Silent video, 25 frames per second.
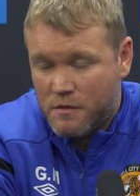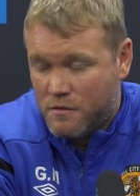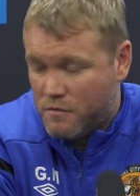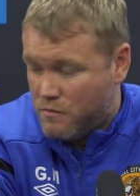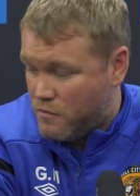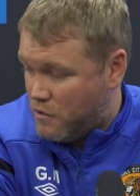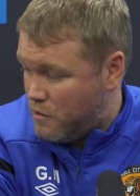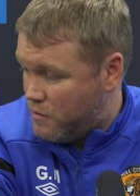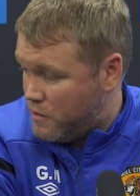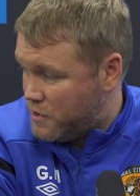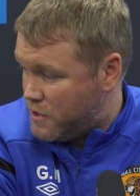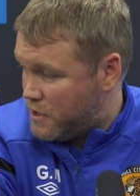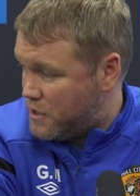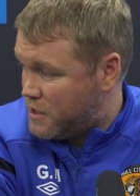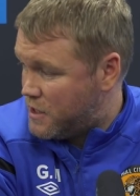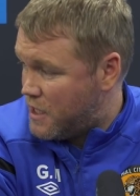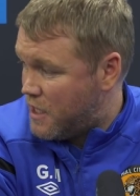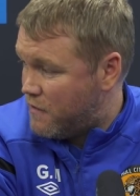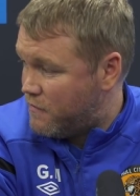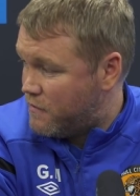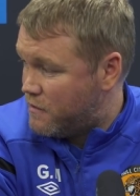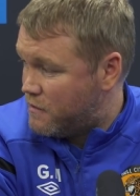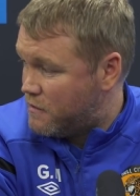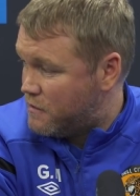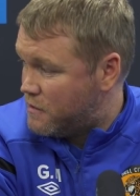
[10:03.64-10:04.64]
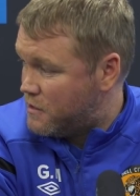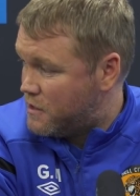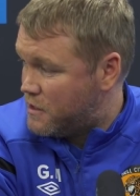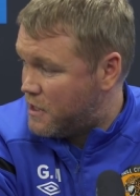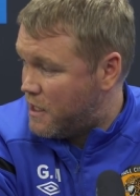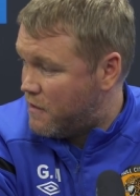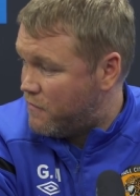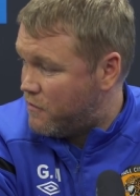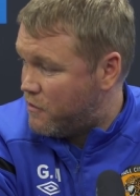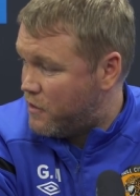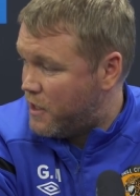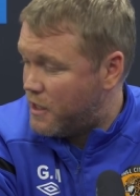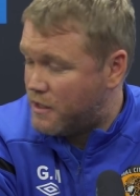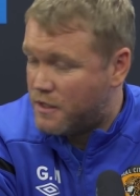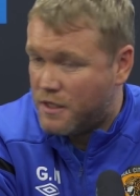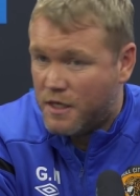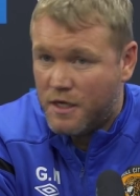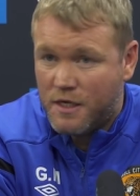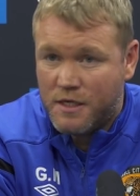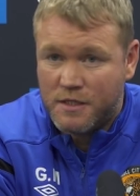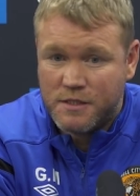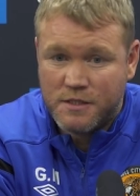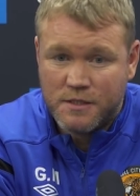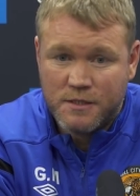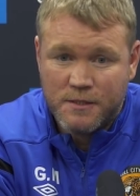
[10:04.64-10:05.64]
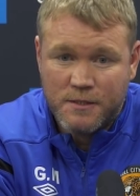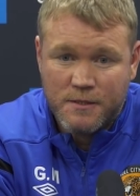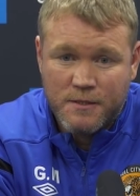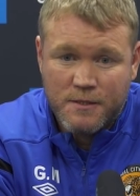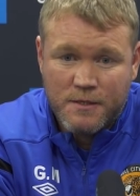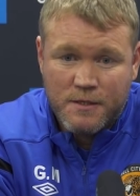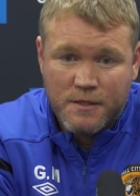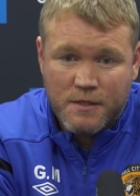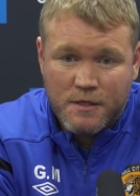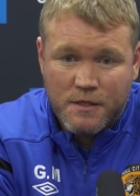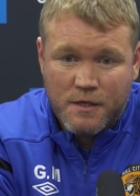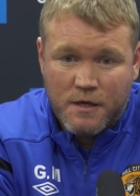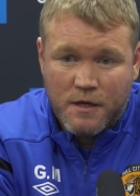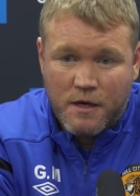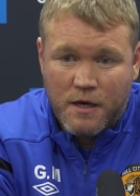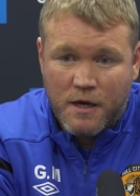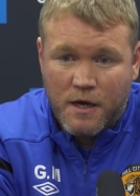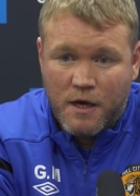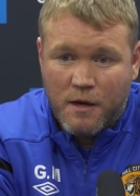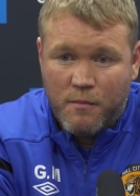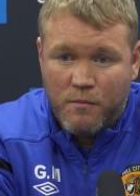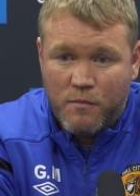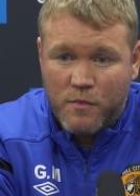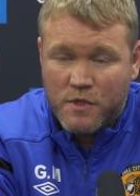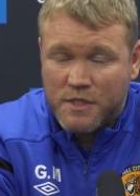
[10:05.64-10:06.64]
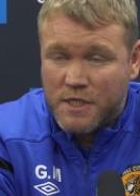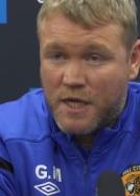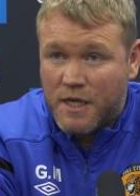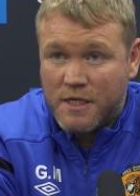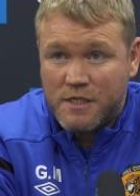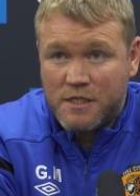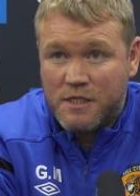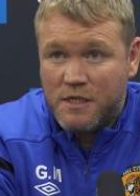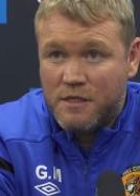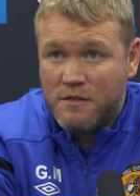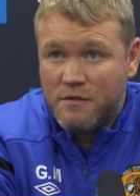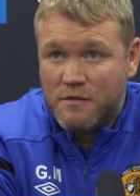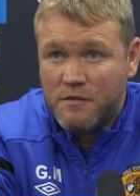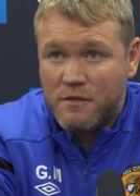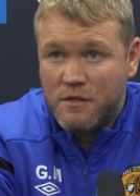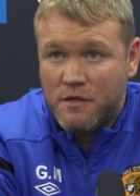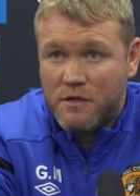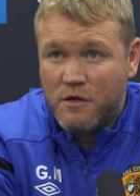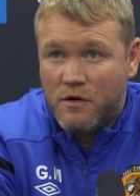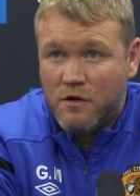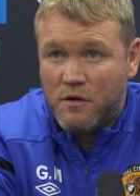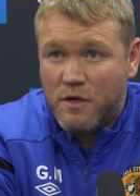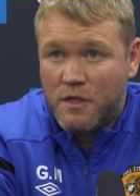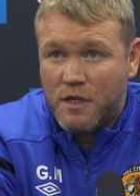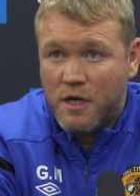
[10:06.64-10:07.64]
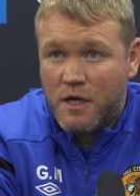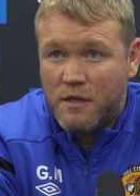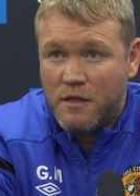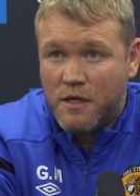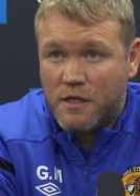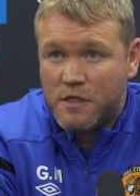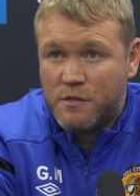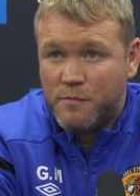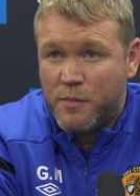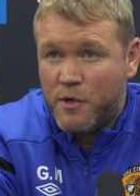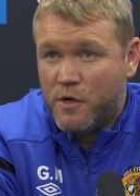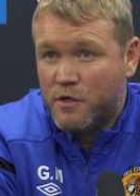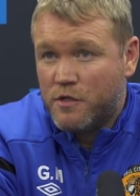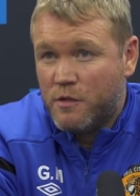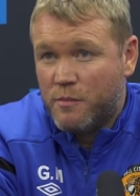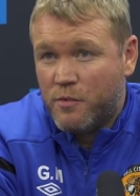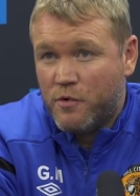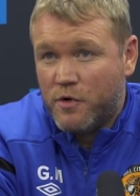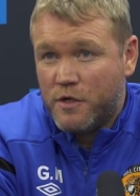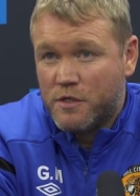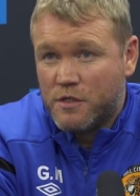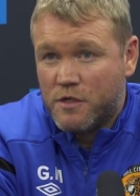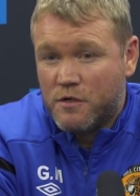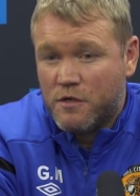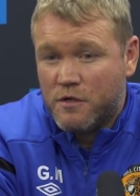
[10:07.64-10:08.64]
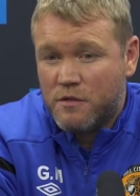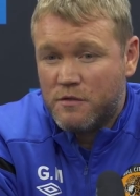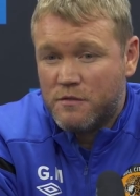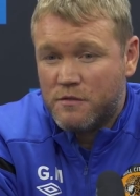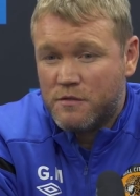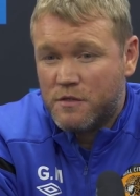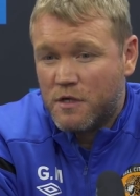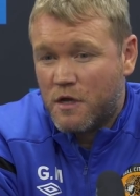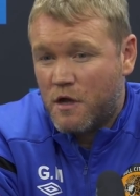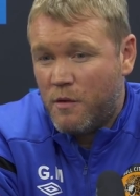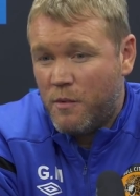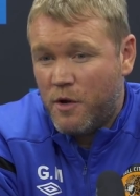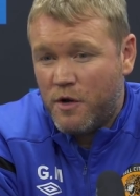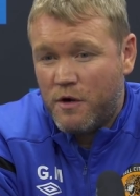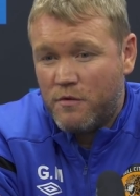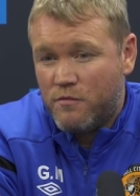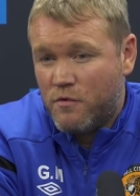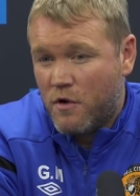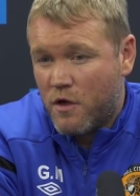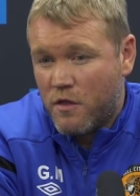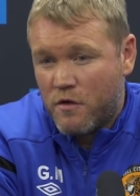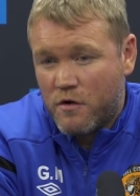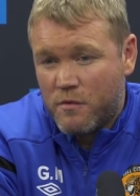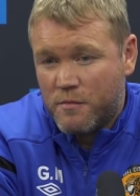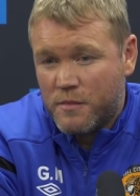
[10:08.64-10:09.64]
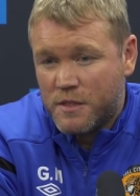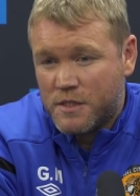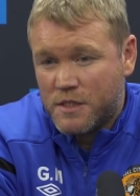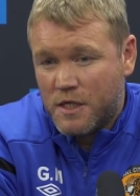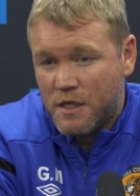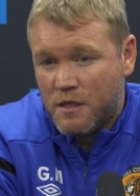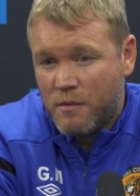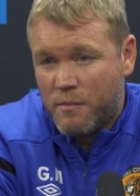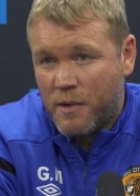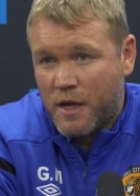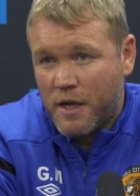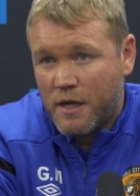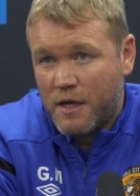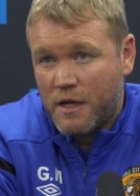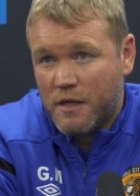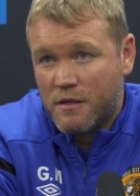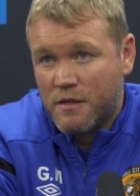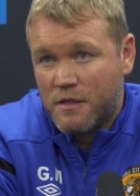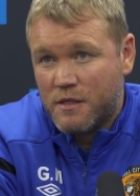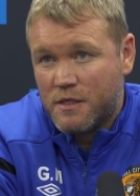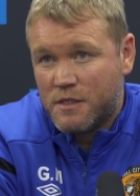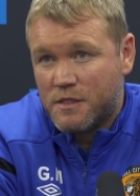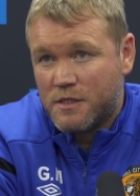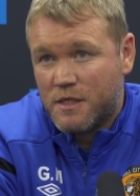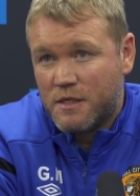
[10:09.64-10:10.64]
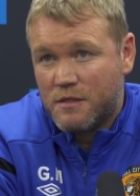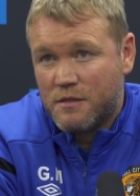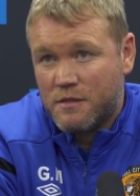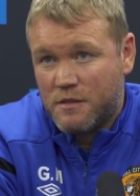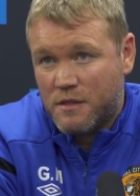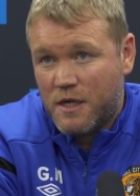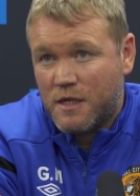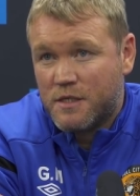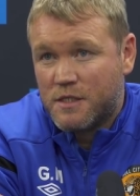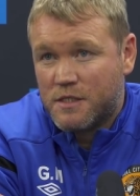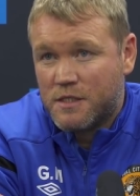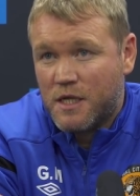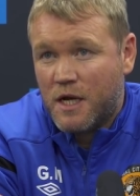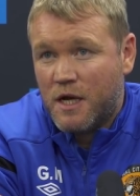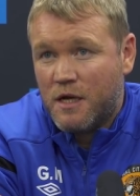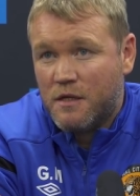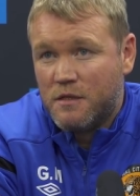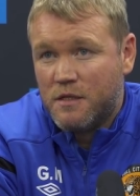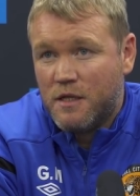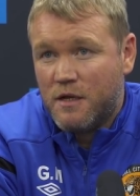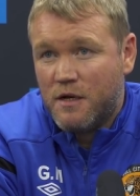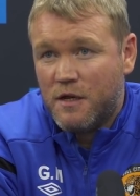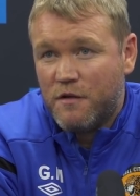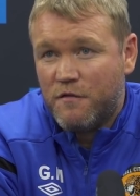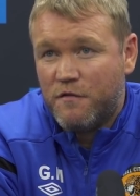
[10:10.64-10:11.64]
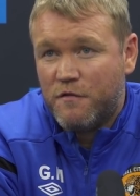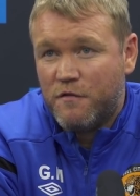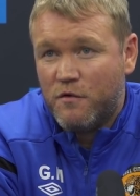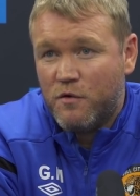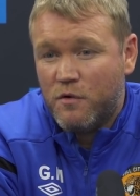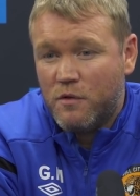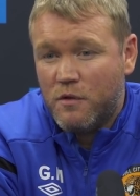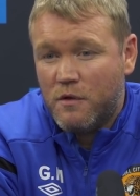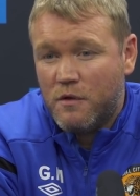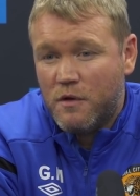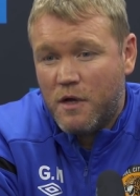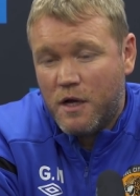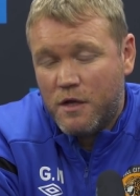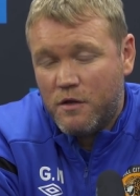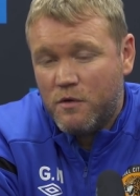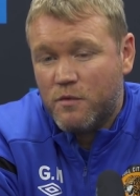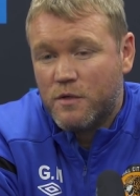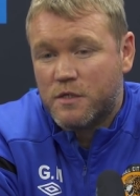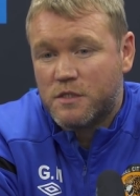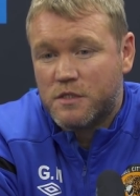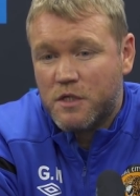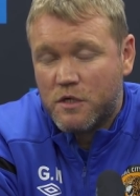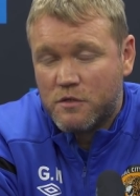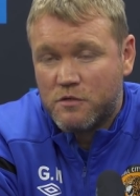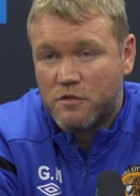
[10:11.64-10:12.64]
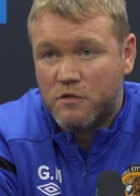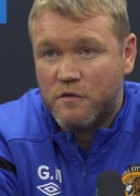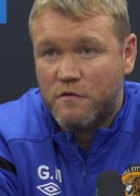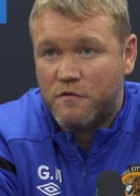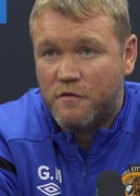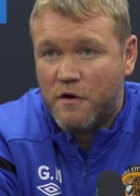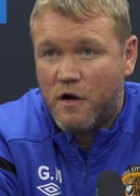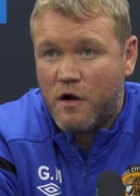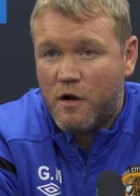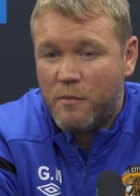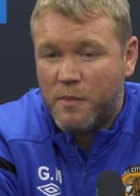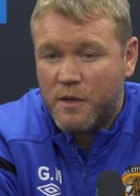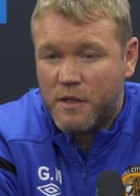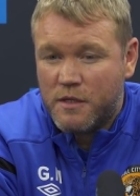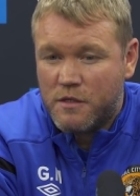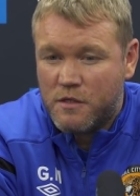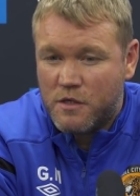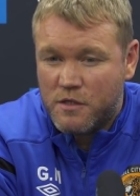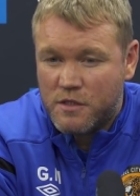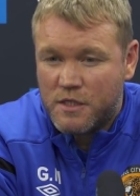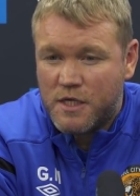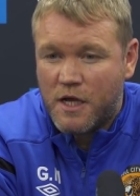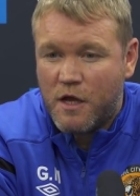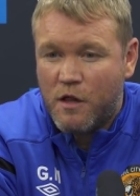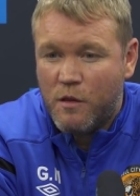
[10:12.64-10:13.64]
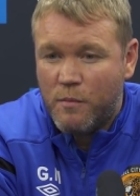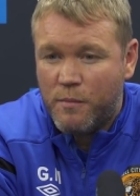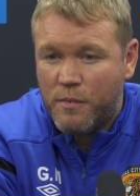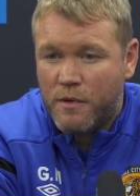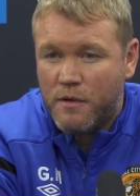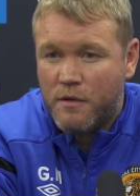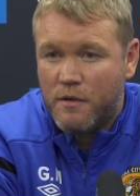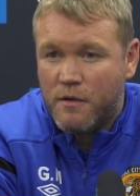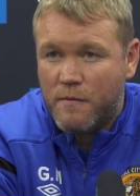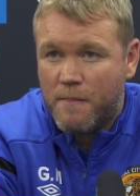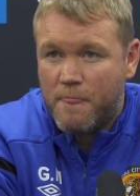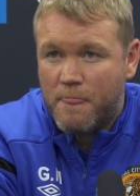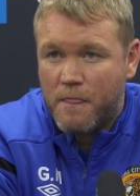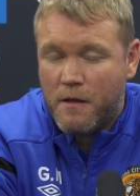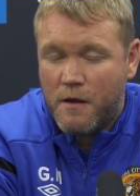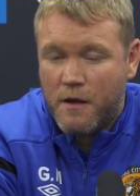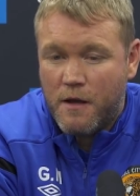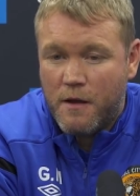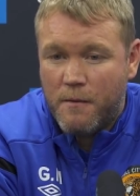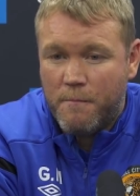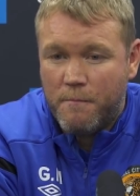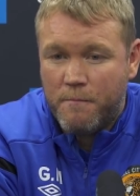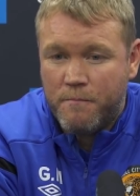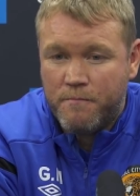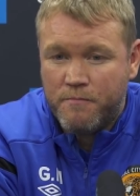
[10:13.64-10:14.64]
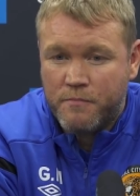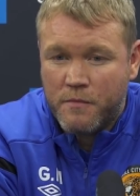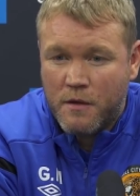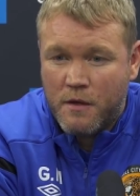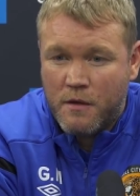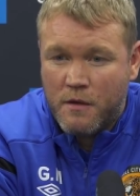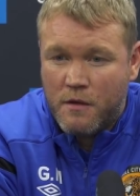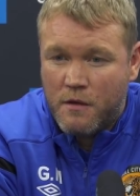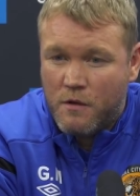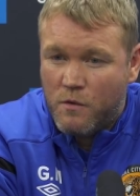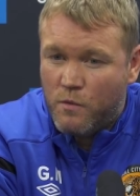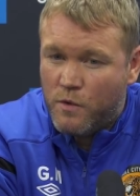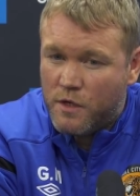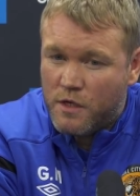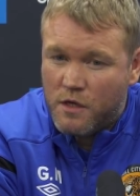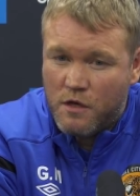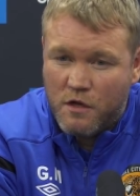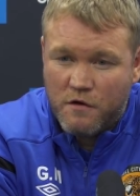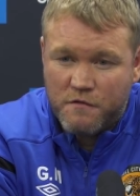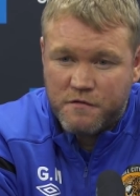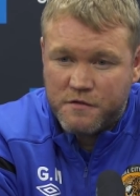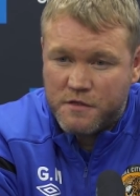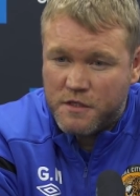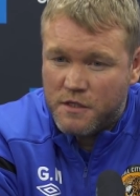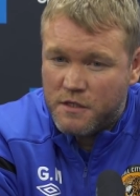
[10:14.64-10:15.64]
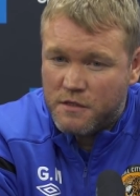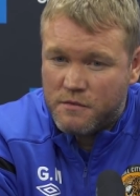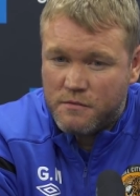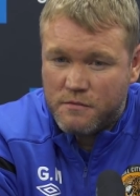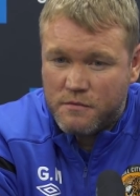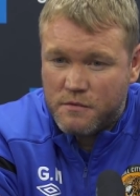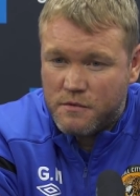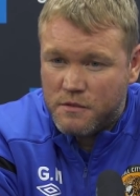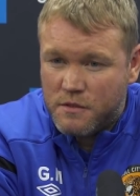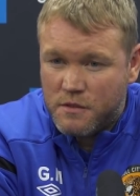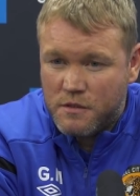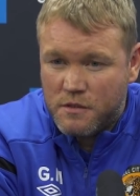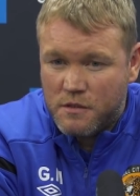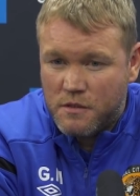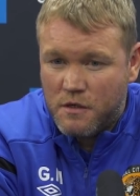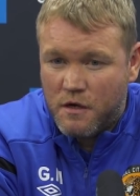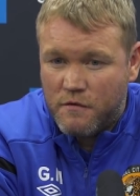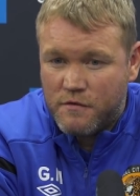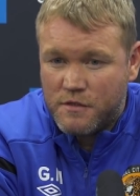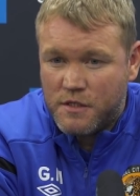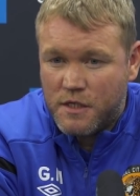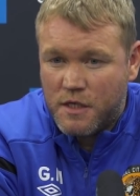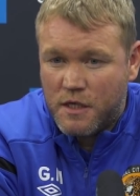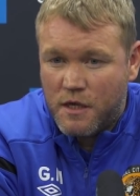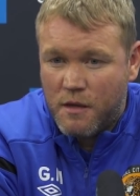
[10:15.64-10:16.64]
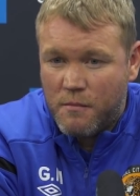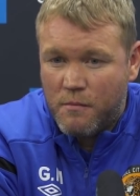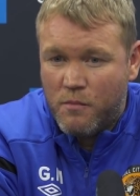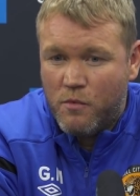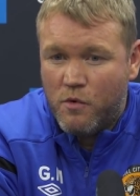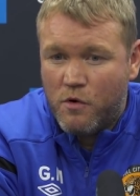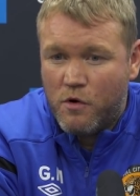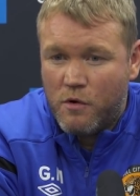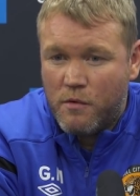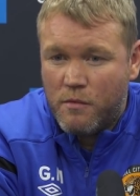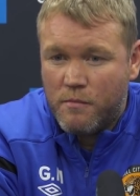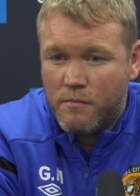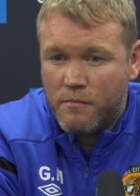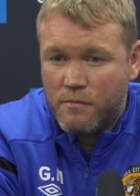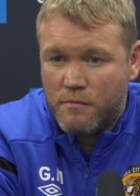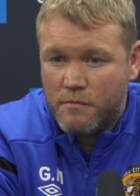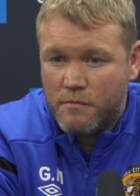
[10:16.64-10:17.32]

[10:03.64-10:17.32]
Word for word: what was it, seven or eight days, was excellent, you know, and they spurred the boys on. To come out at Rotherham and see the back end of that stand nearly full, I know it's not too far, but it does help. Would love to obviously get more